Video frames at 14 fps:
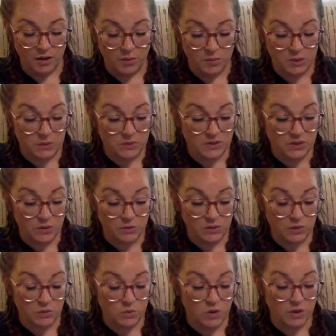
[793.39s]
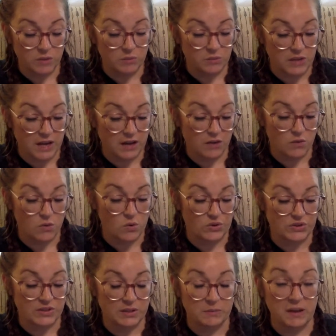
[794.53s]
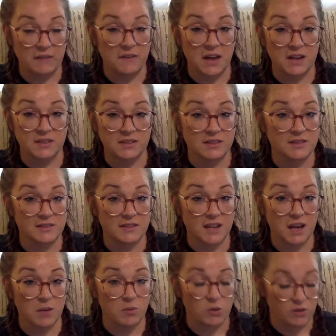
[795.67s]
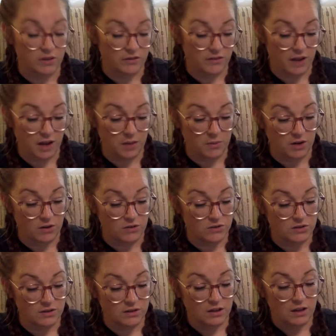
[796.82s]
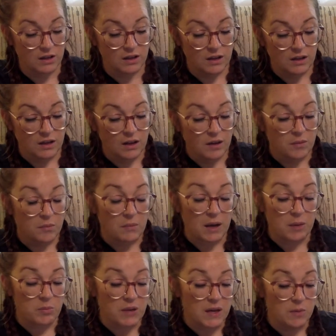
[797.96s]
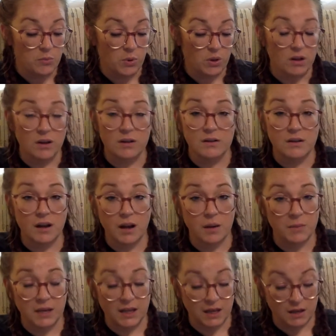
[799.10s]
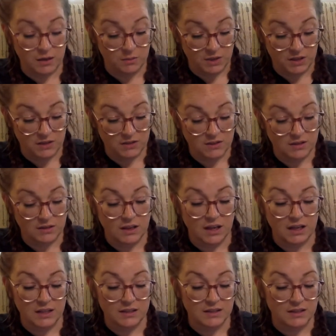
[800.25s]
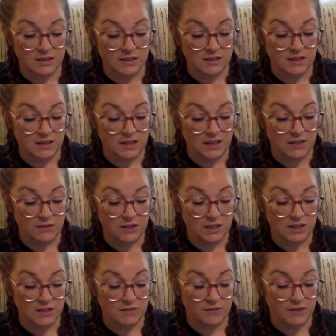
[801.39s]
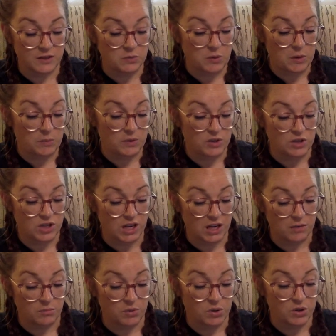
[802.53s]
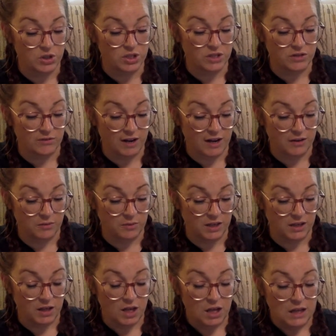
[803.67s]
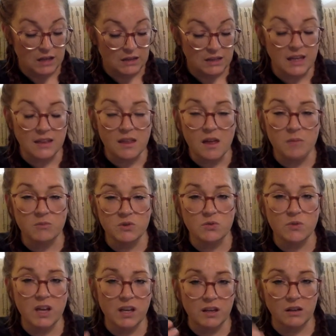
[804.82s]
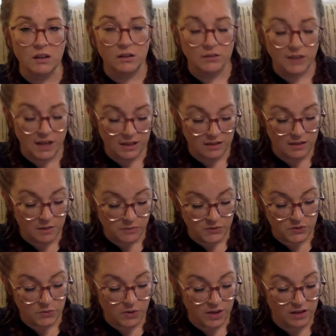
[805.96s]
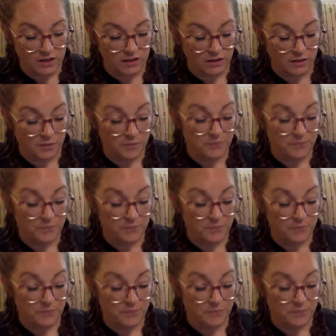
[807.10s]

but it was only one black horse in my vast stable of nightmares. "My people are not my enemies," I insisted, even as a fist-pumping chant burgeoned around me. "Let them swing! Let them swing!"